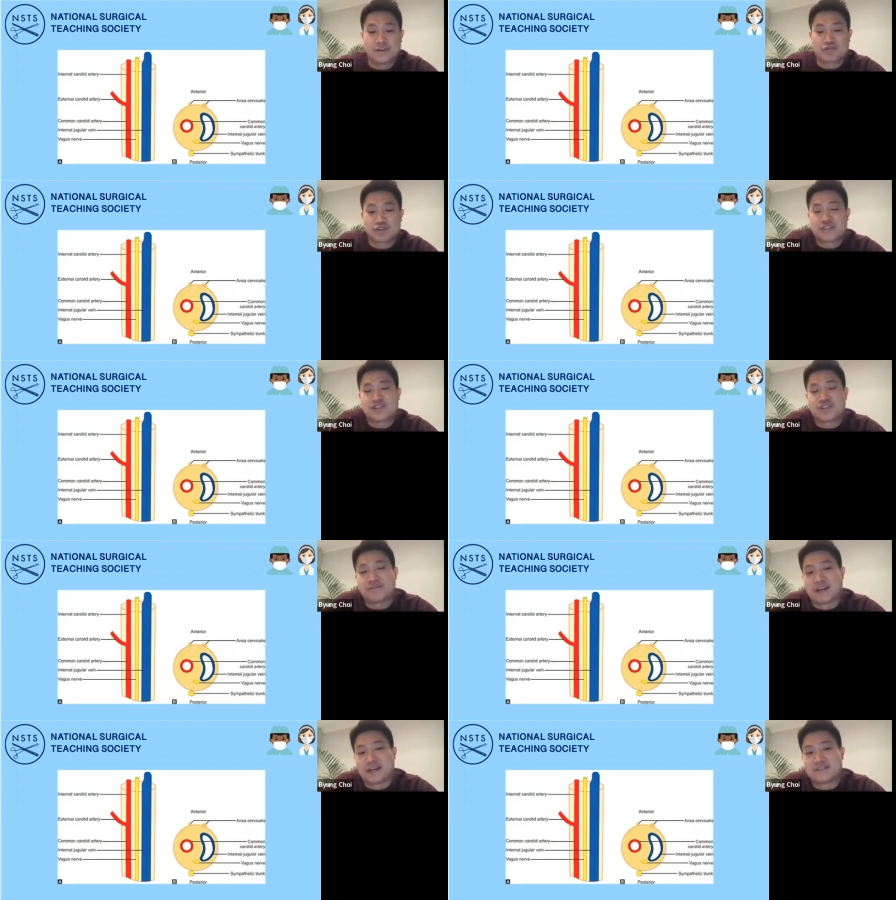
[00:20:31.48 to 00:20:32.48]
carotid
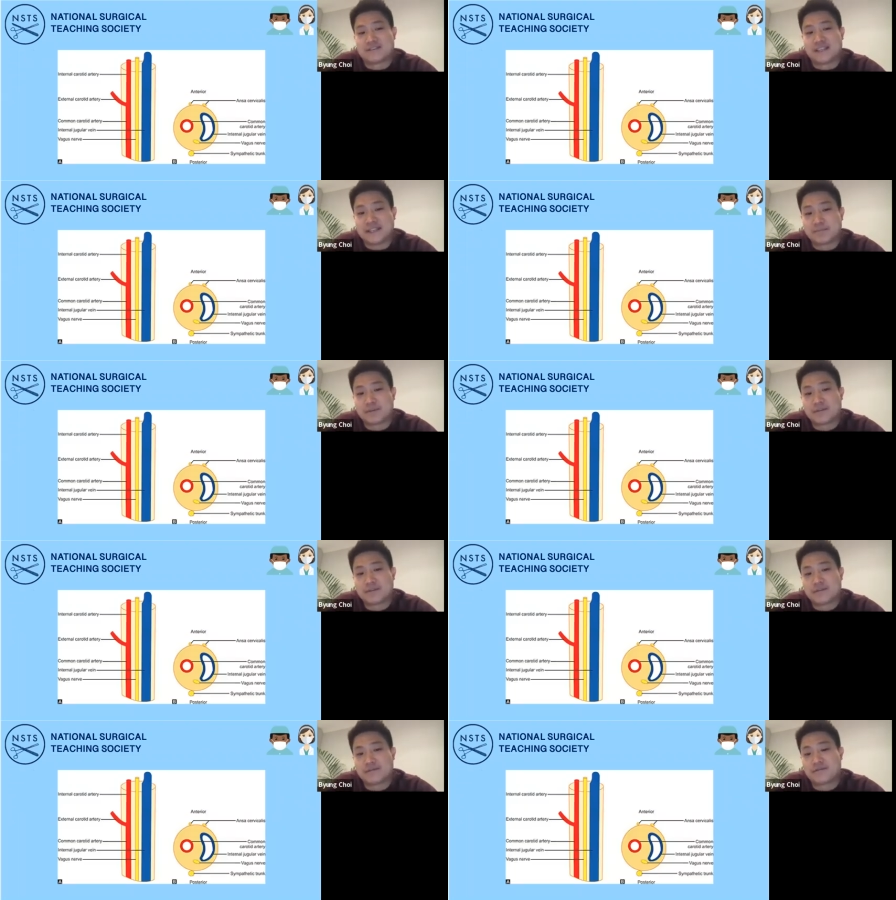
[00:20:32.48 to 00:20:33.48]
sheath lies deep
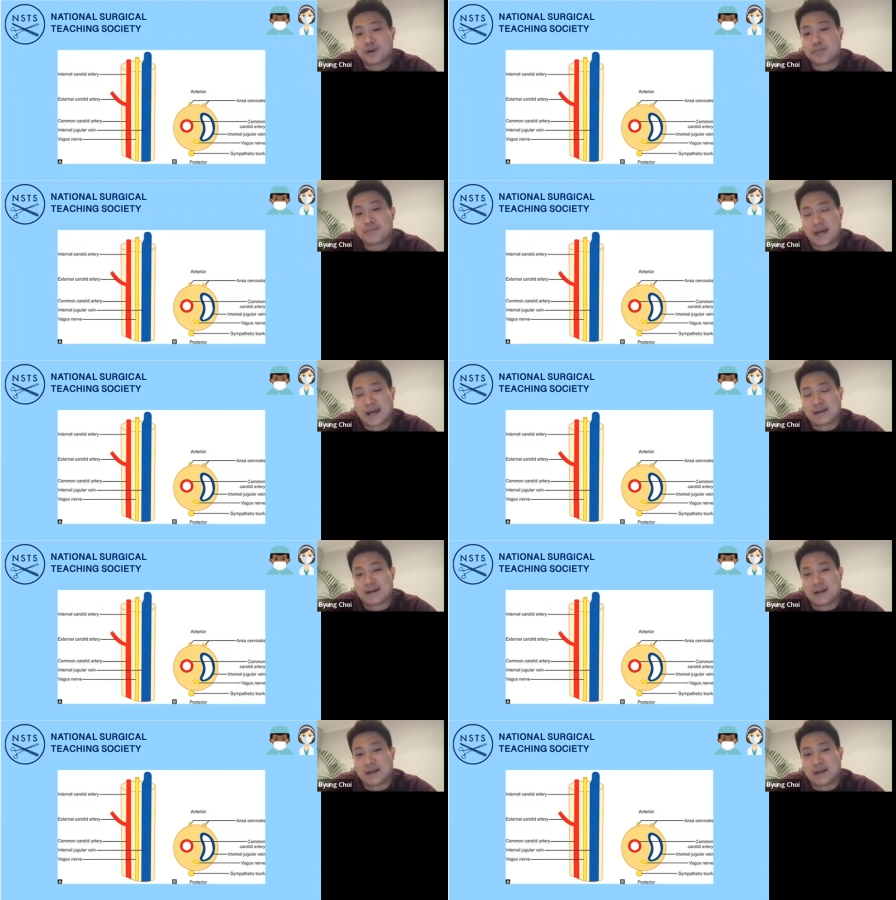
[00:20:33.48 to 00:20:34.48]
from that
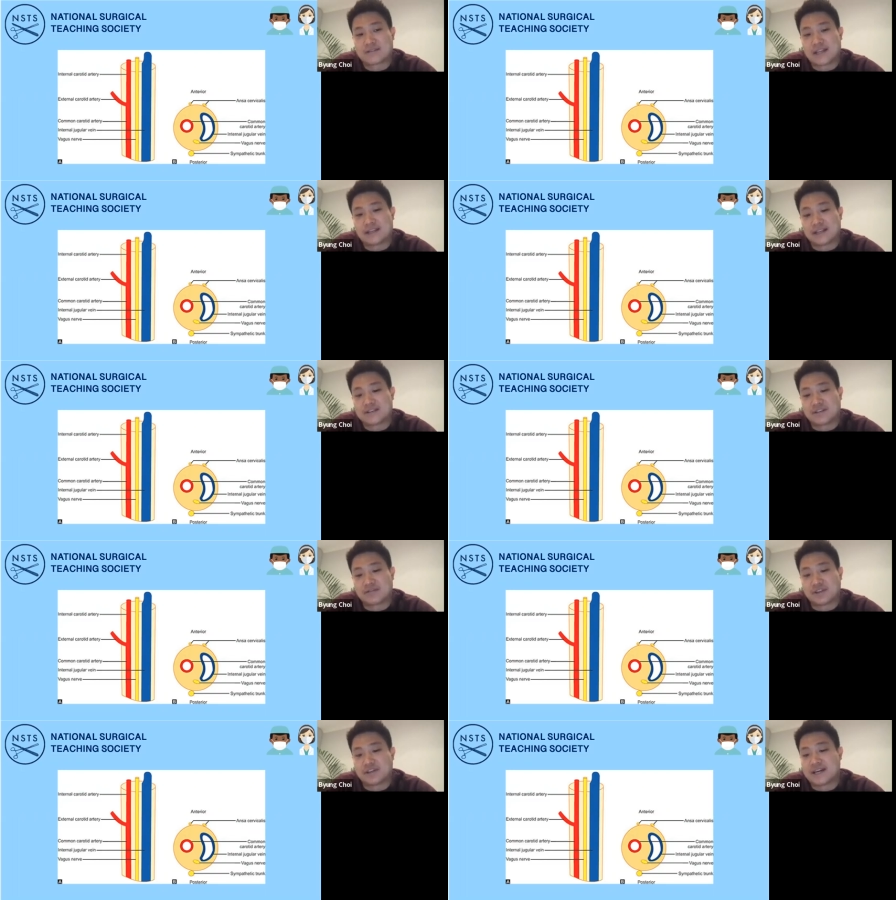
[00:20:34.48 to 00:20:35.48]
scalene
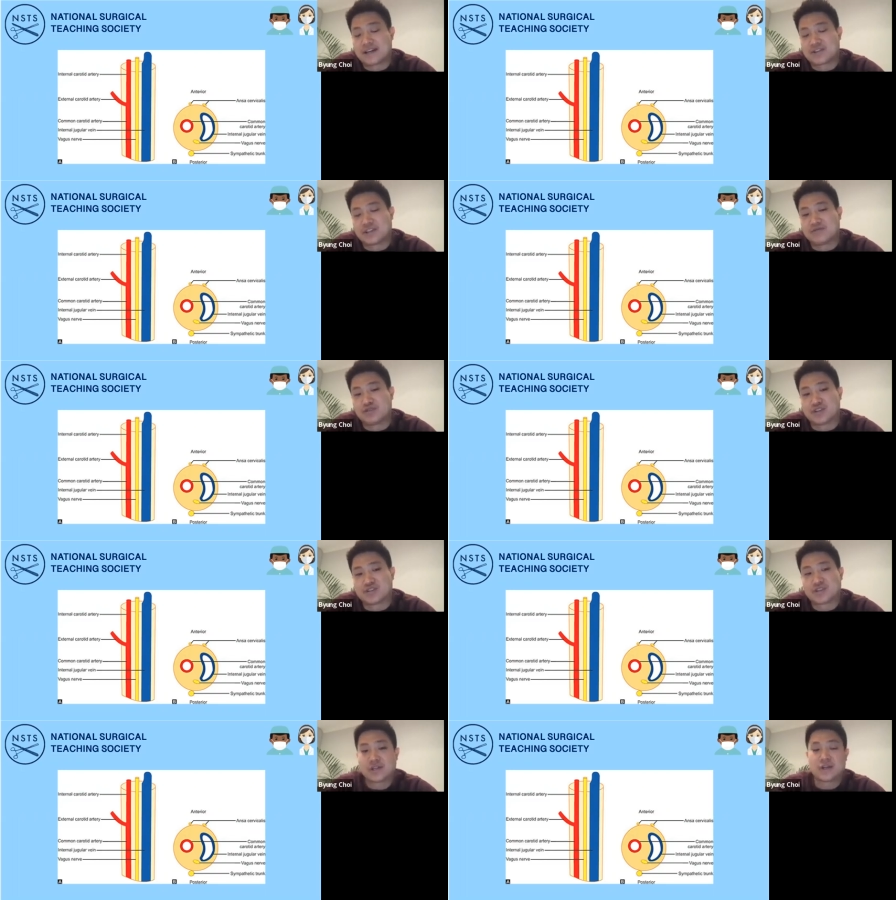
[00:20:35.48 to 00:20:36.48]
anterior and actually
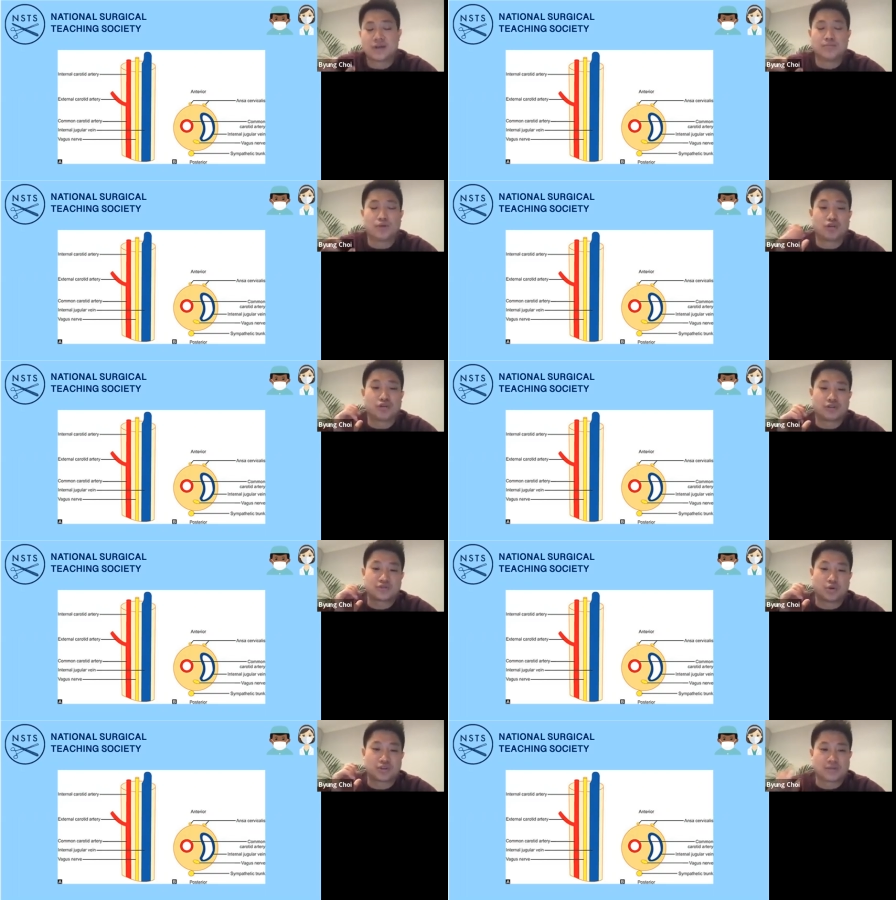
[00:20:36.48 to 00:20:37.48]
runs more
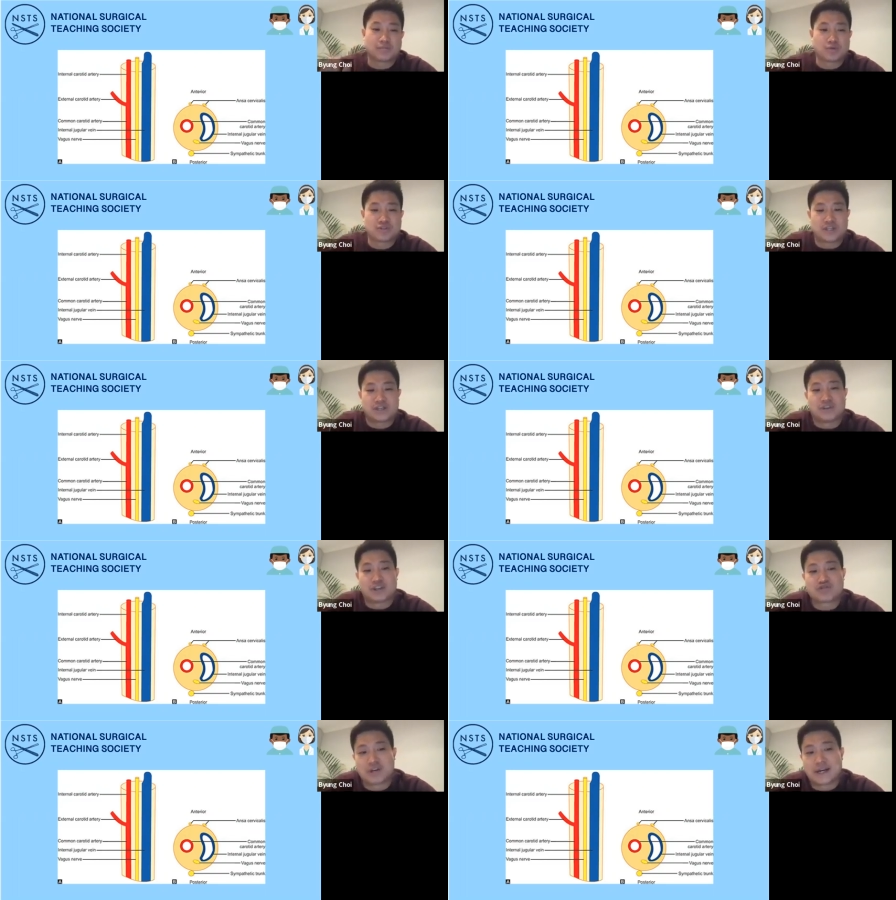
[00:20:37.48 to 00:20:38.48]
towards the
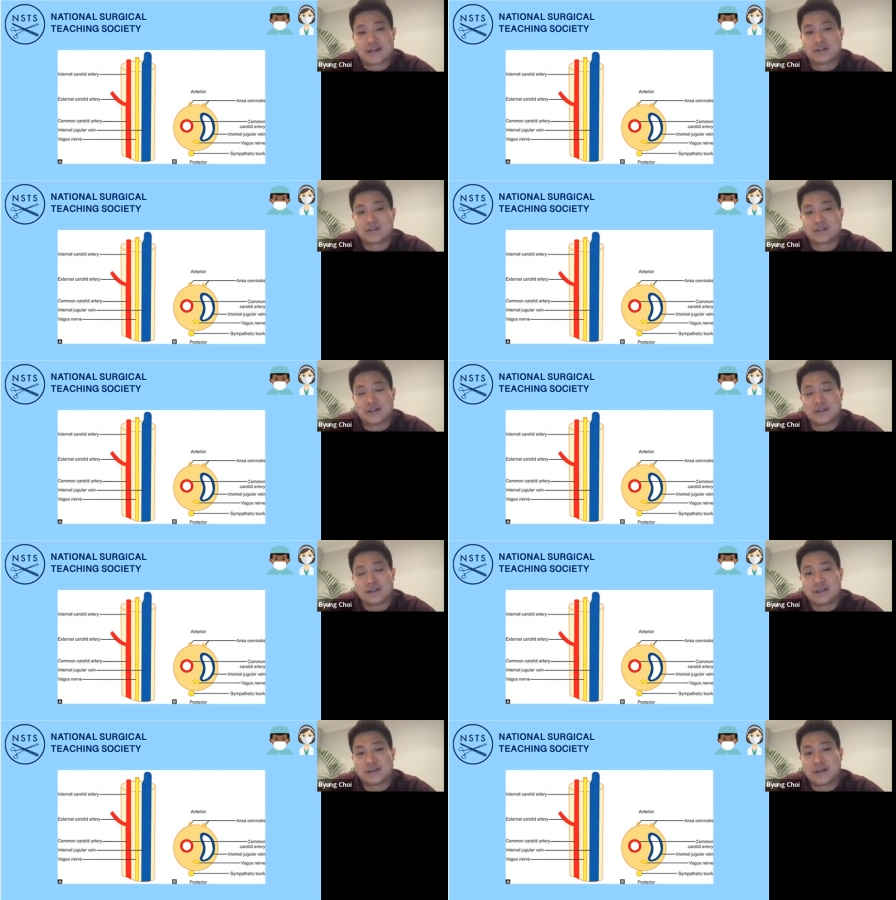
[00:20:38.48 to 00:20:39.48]
posterior triangle in
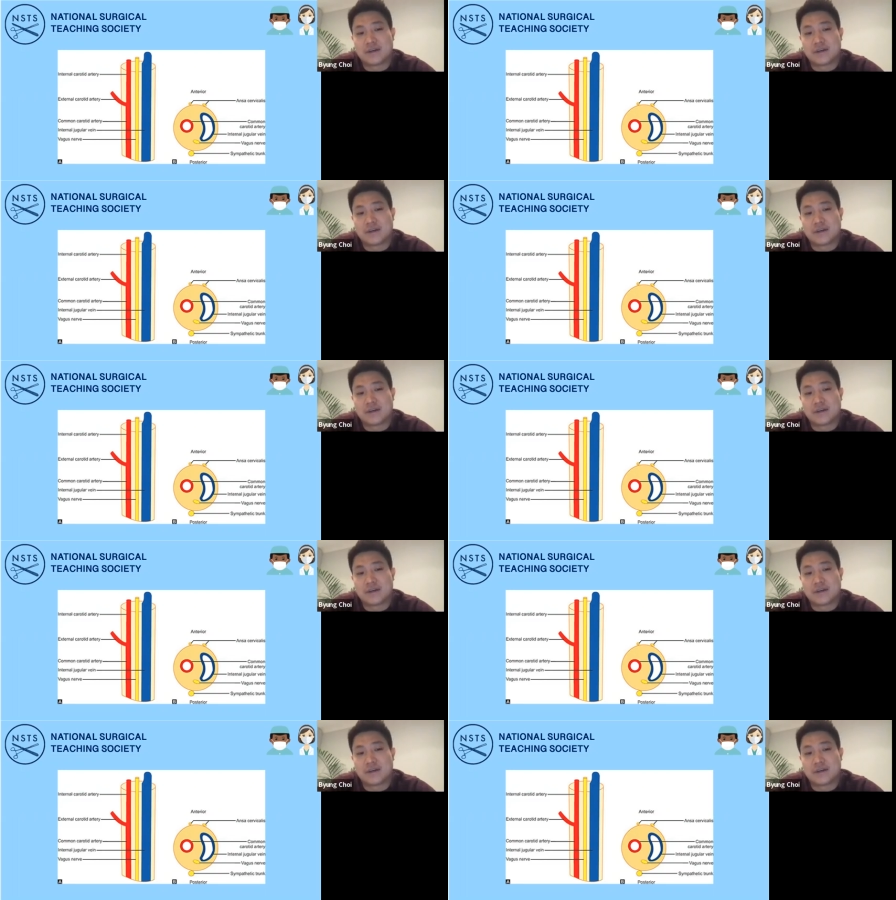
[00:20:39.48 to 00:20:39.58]
the,